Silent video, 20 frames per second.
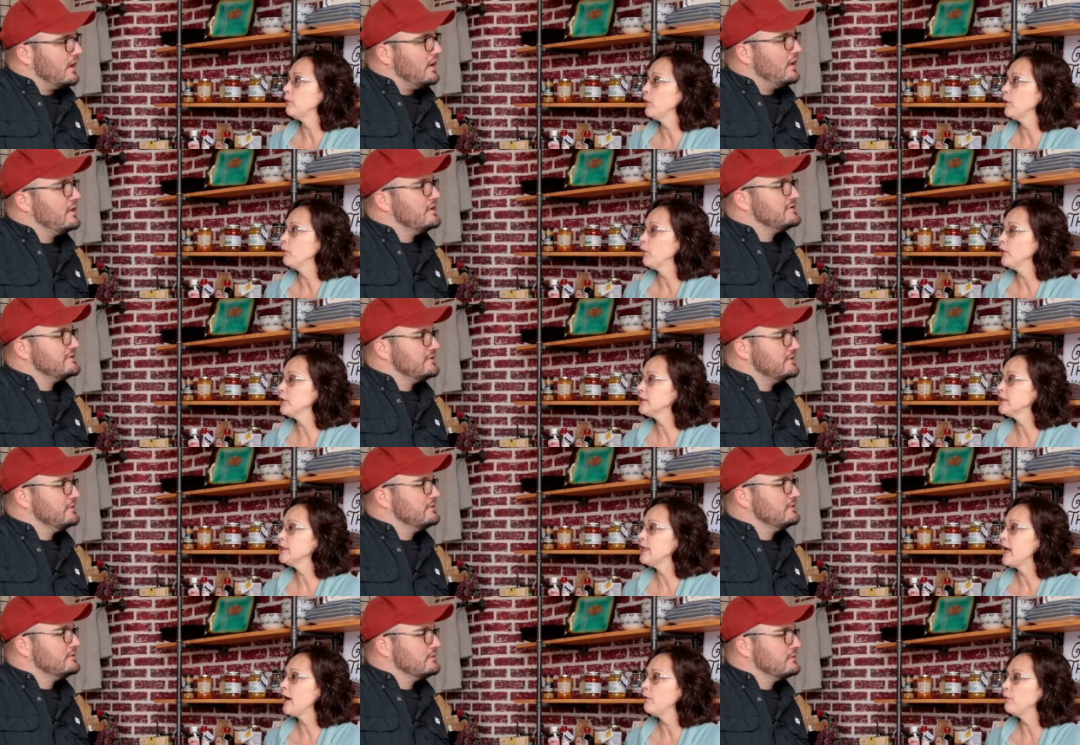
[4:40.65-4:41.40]
Speaker 1: We oh, worked
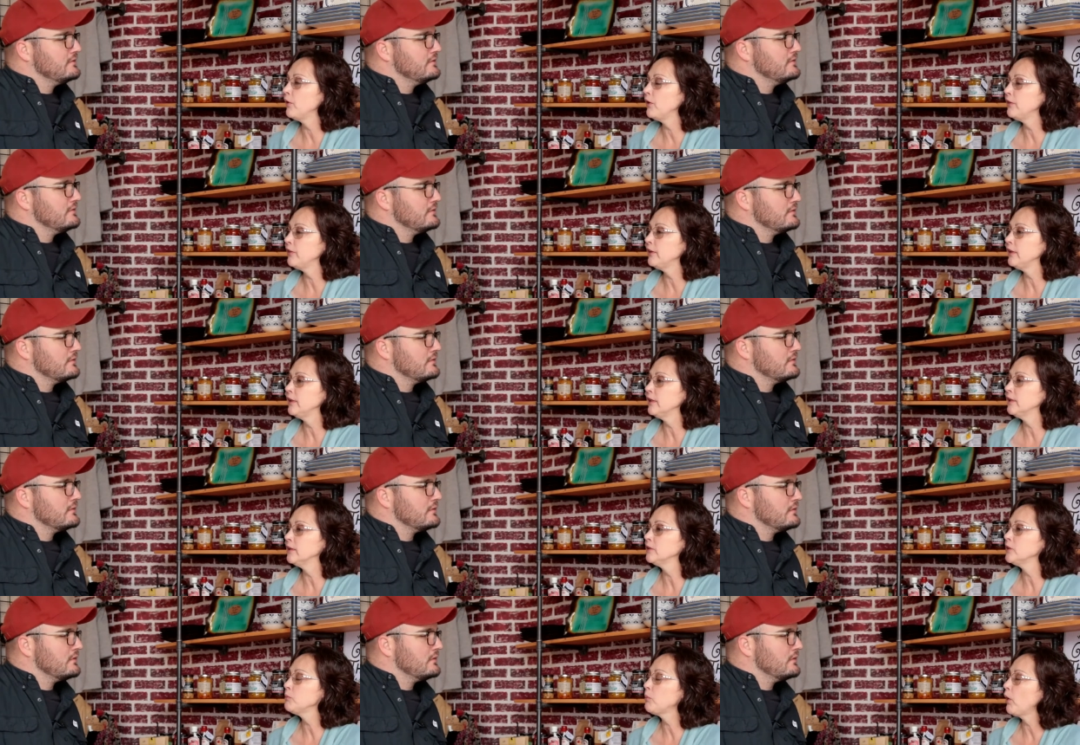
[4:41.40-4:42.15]
it out with the
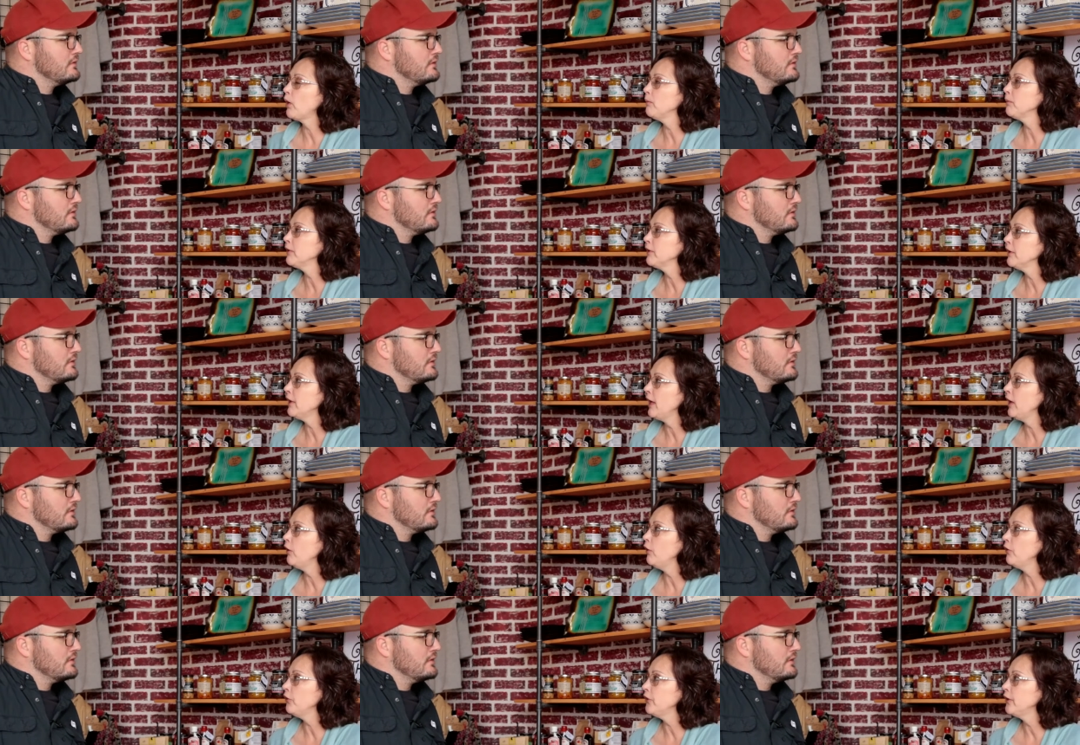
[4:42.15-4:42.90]
uh, Department of
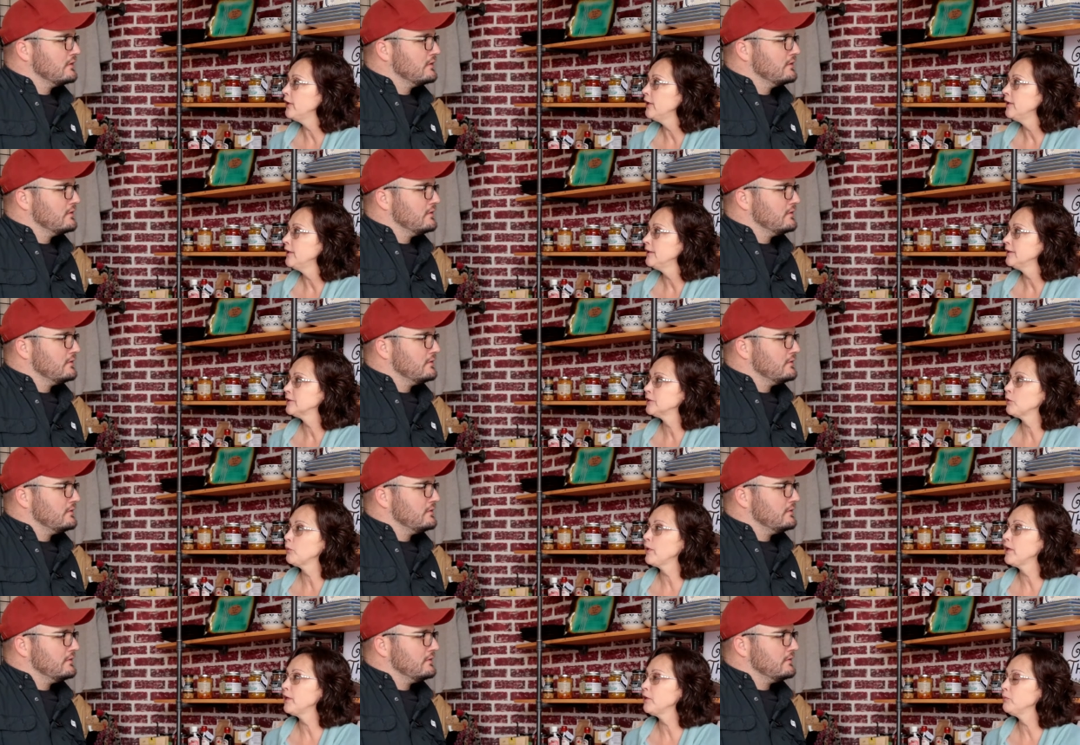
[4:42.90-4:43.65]
Health so
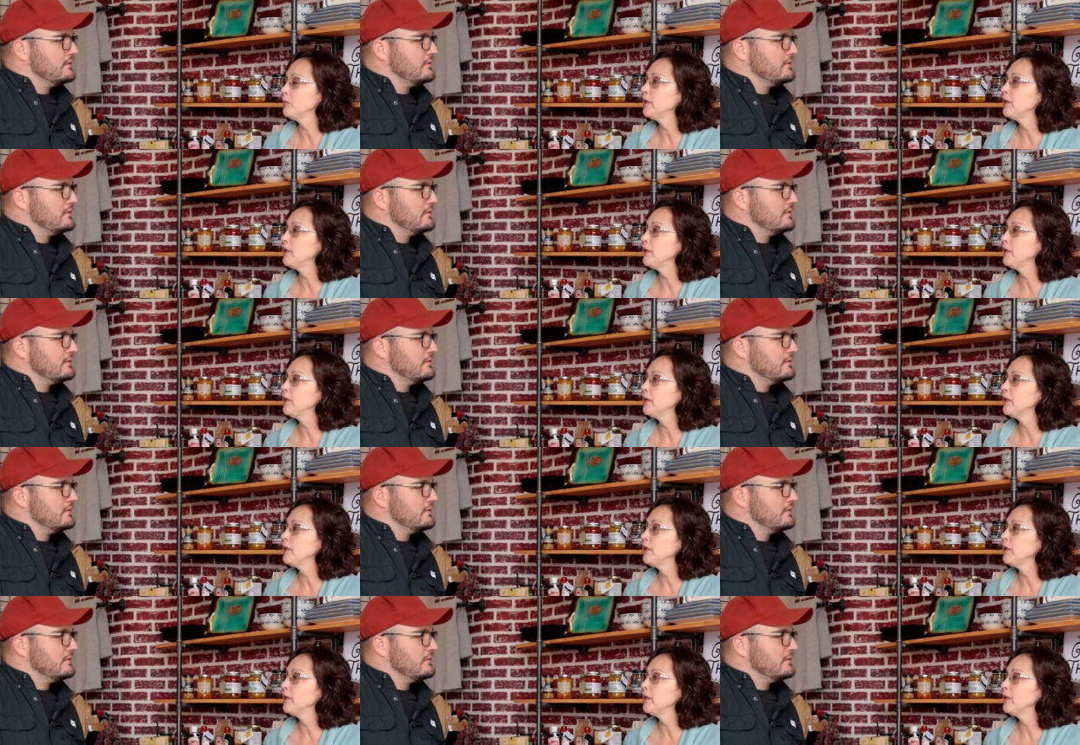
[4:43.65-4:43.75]
we could